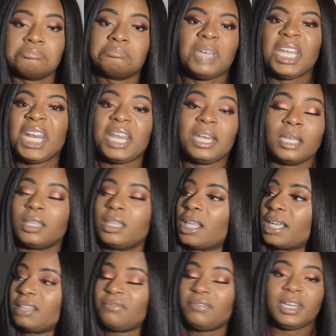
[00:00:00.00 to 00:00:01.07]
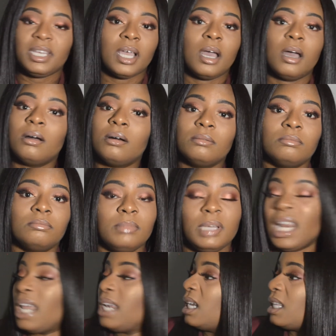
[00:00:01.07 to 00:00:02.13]
It ain't nothing like the video.
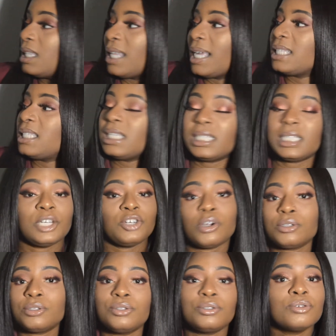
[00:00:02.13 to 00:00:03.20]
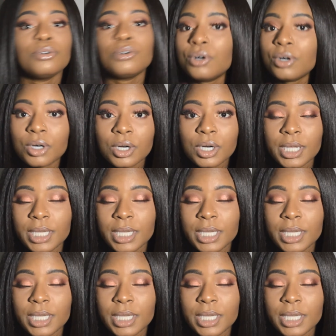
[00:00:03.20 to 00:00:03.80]
It ain't nothing like sis in the grocery store.